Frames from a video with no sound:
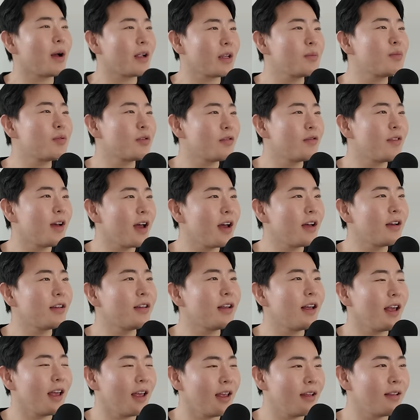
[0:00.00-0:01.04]
a body
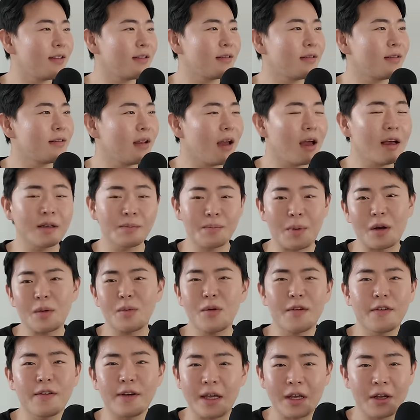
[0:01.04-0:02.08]
profile in a
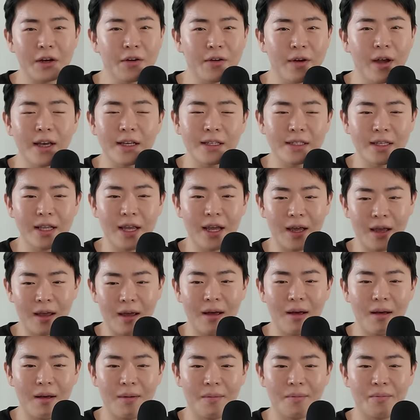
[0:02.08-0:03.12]
body profile in Korea is
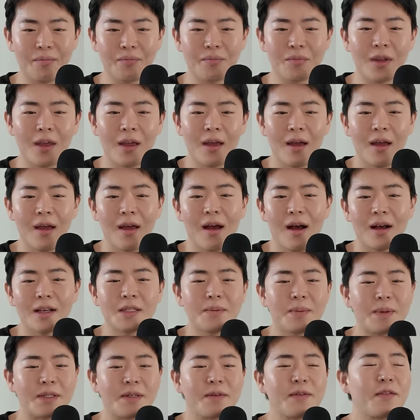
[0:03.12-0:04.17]
like um, a
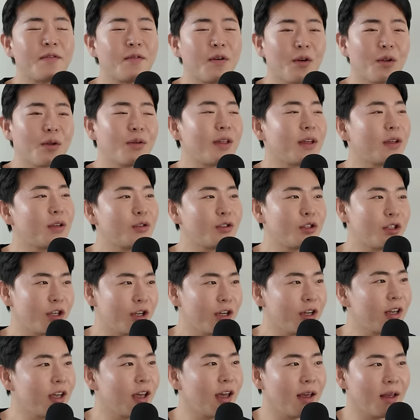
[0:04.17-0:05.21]
specific photo that you
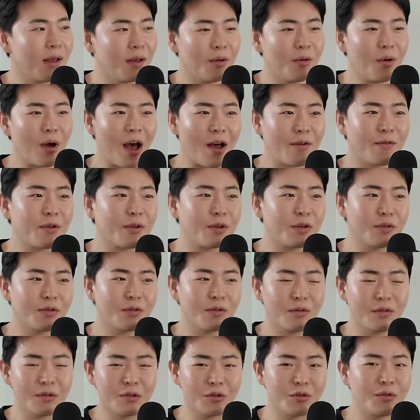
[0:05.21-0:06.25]
took uh, after
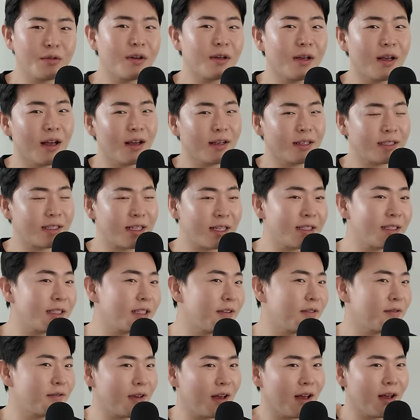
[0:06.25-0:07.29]
you you do an
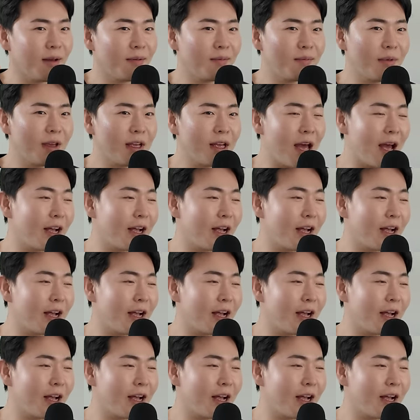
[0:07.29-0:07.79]
extensive um,